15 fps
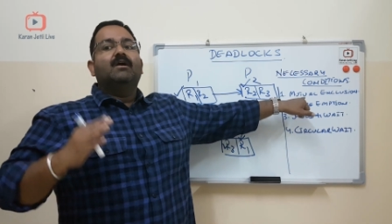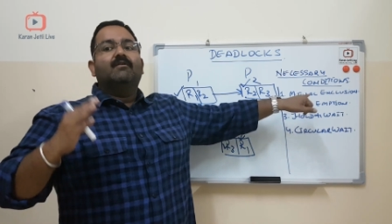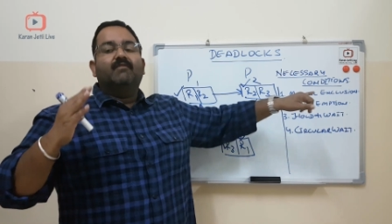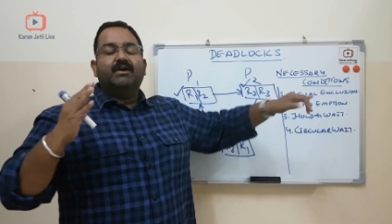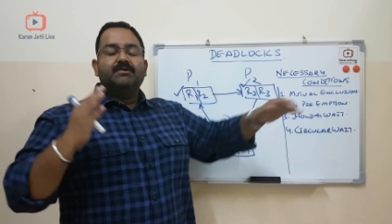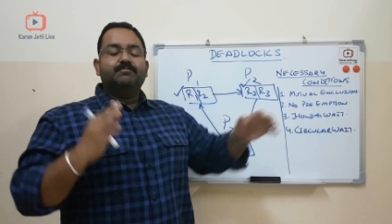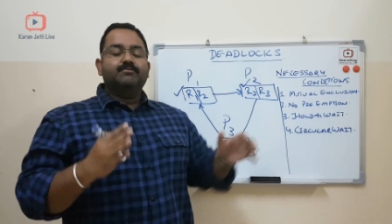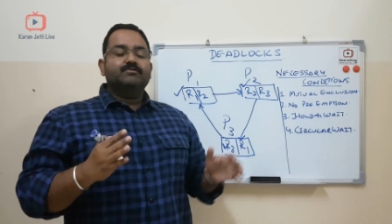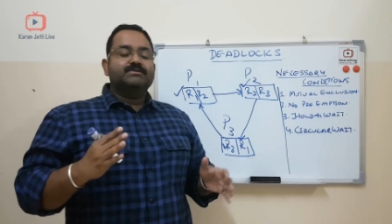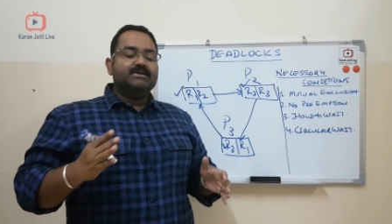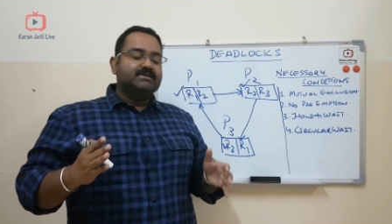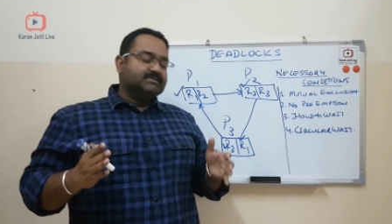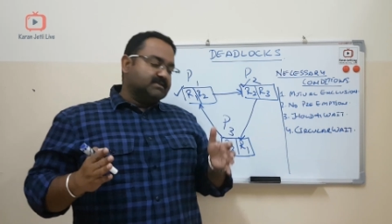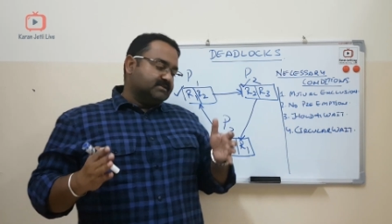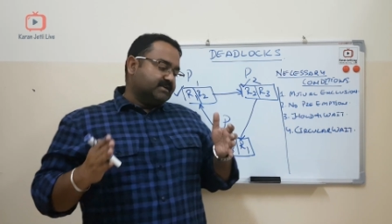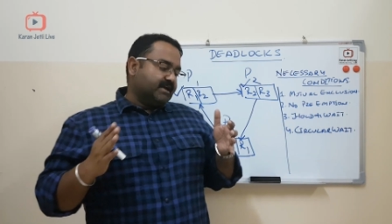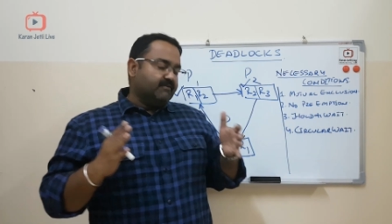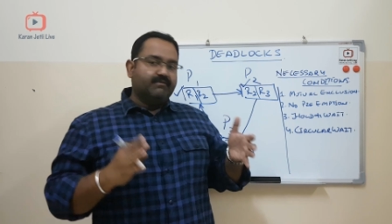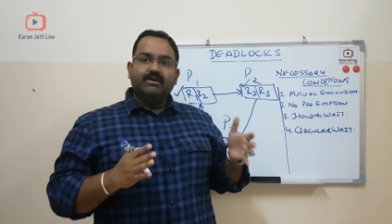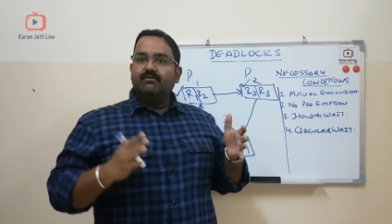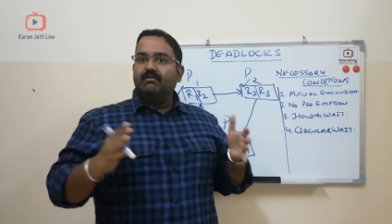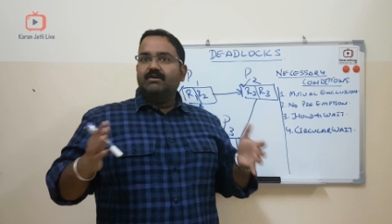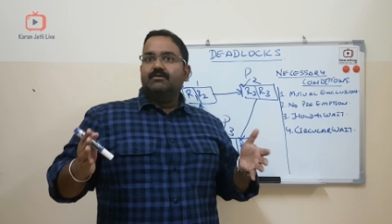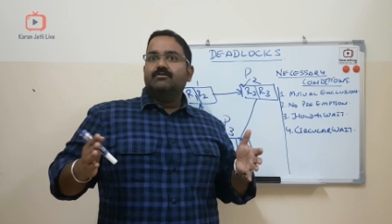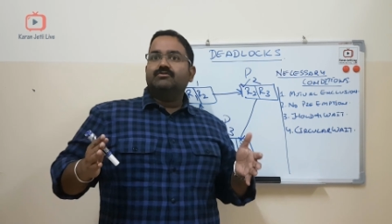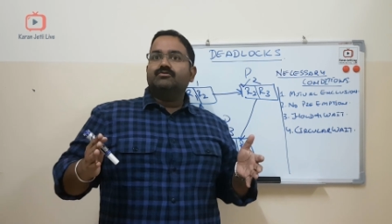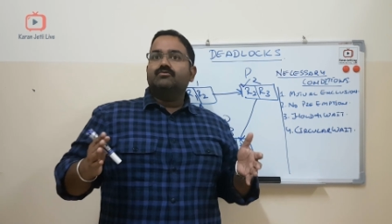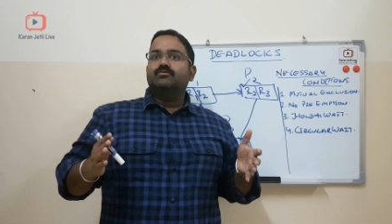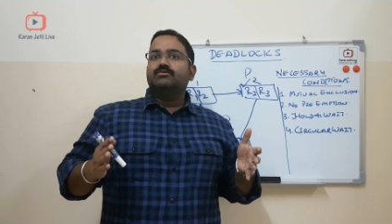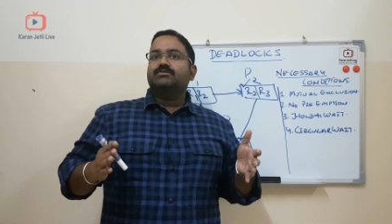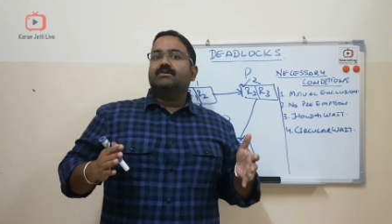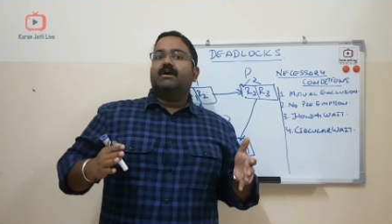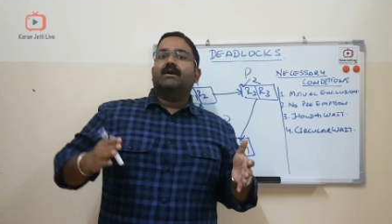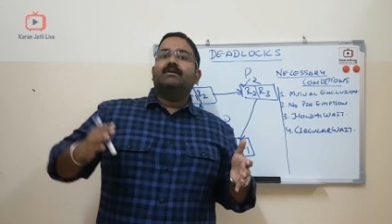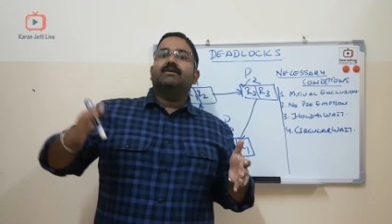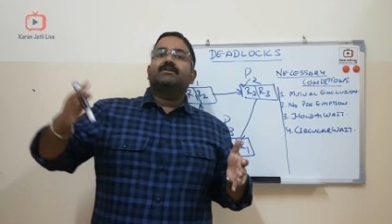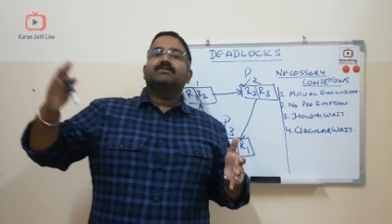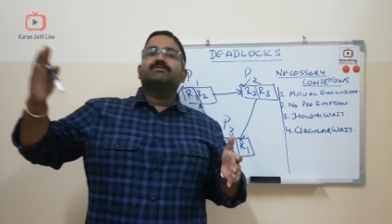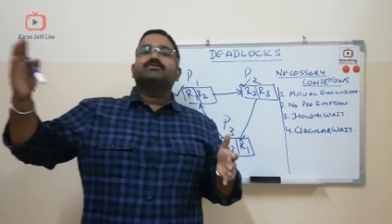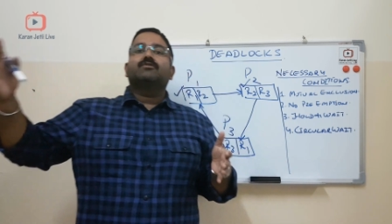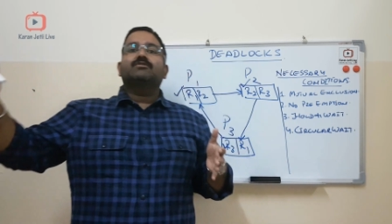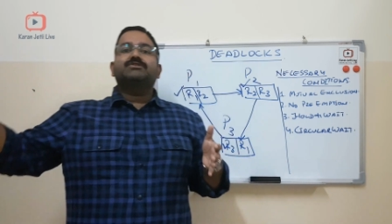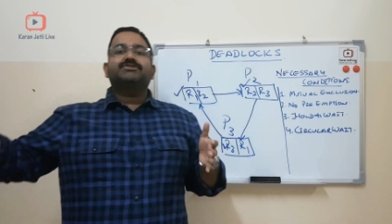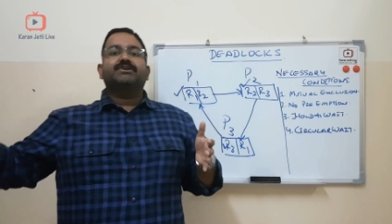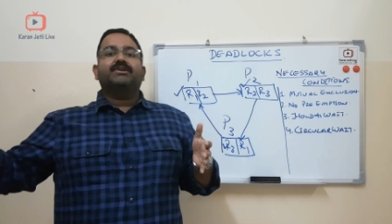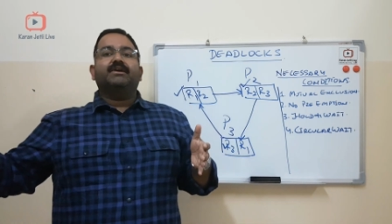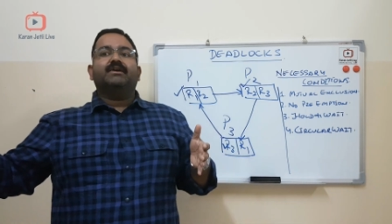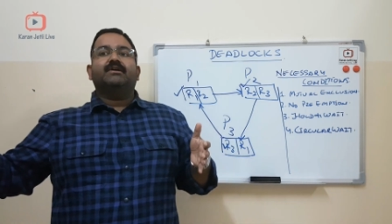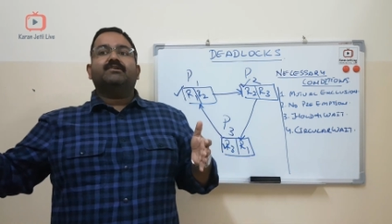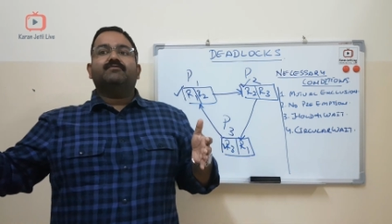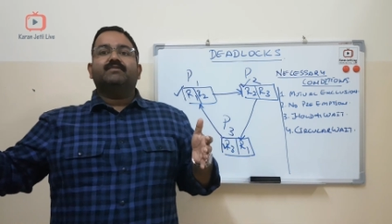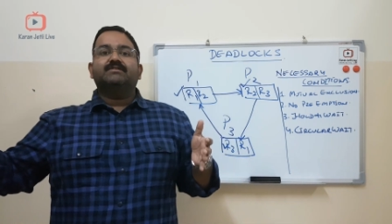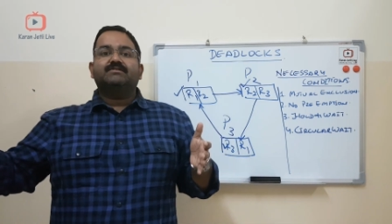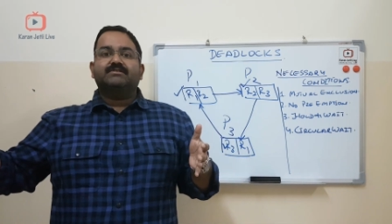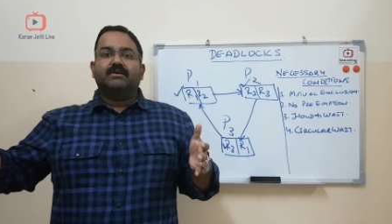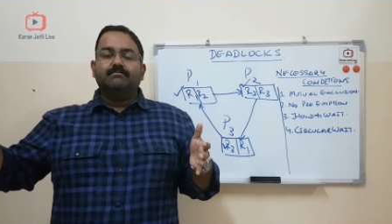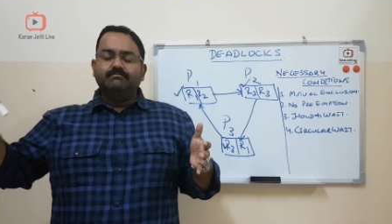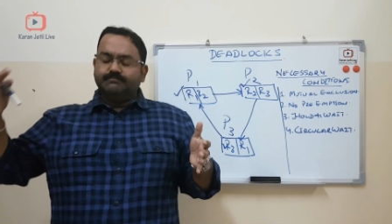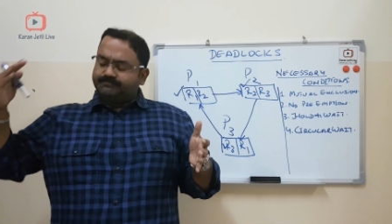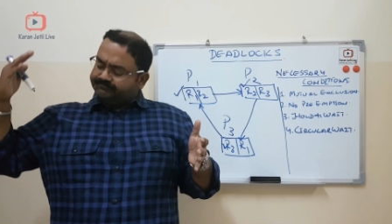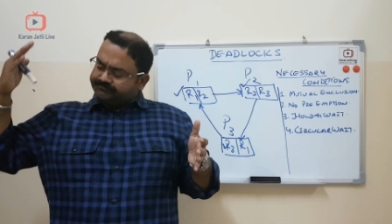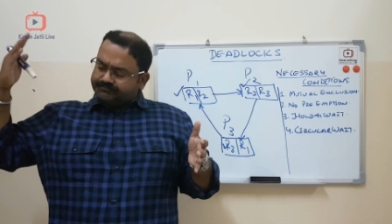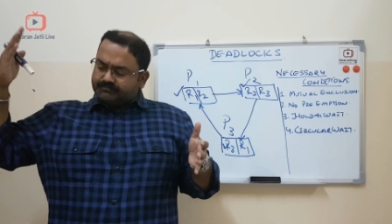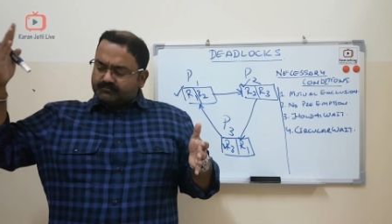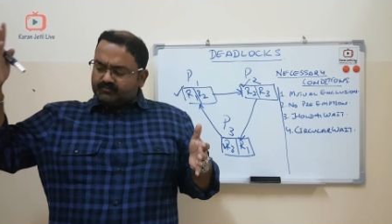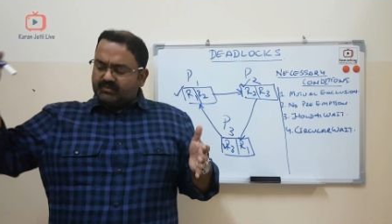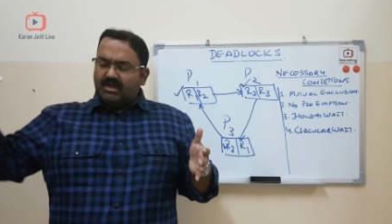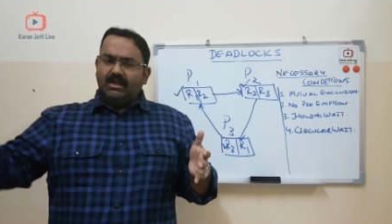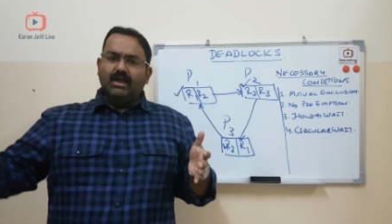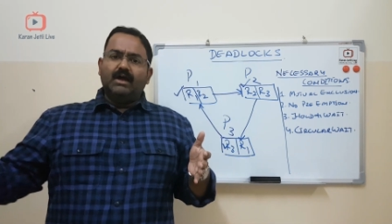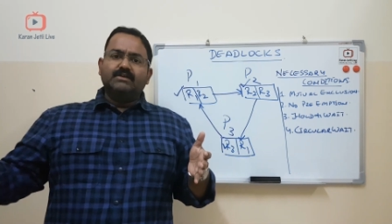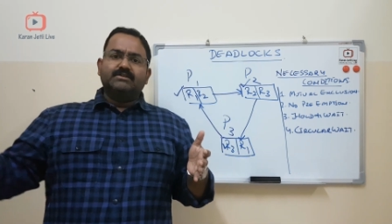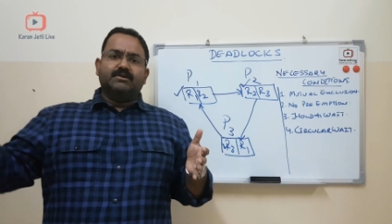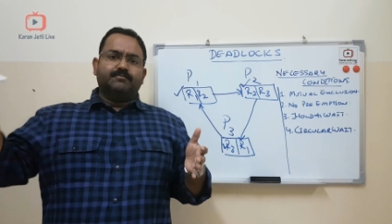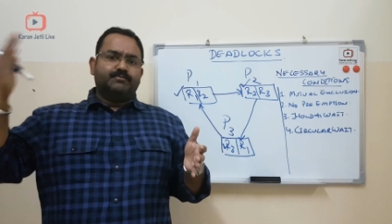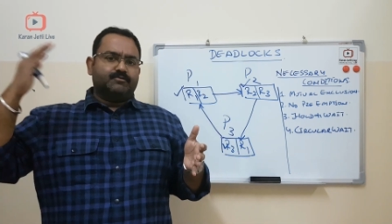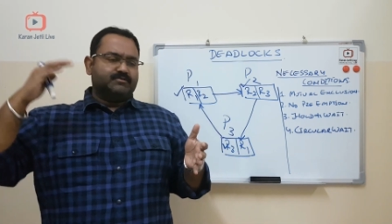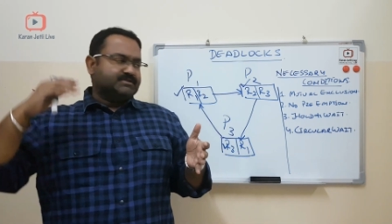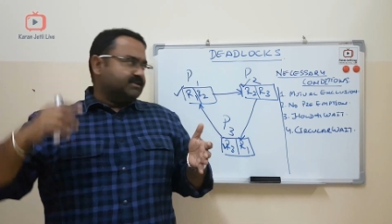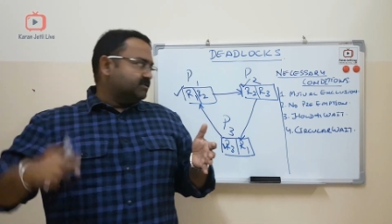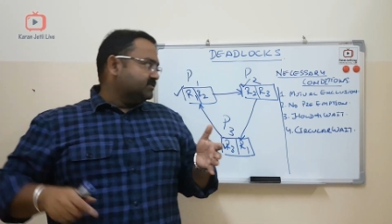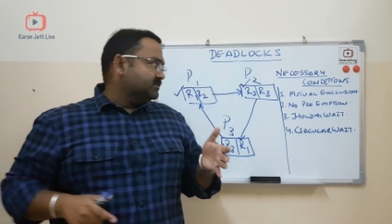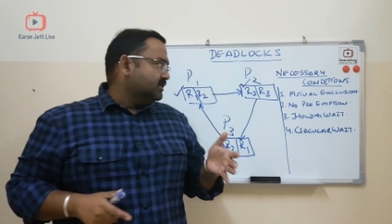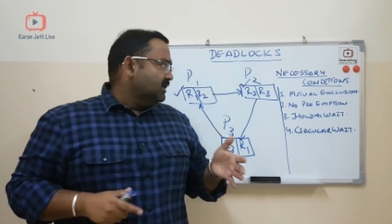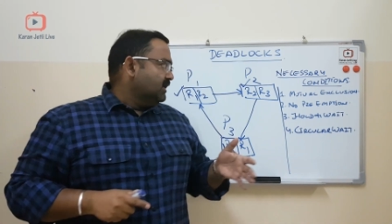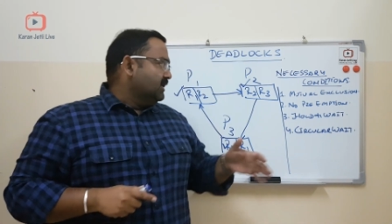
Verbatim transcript: One process is having one resource and it is not sharing it with some other process.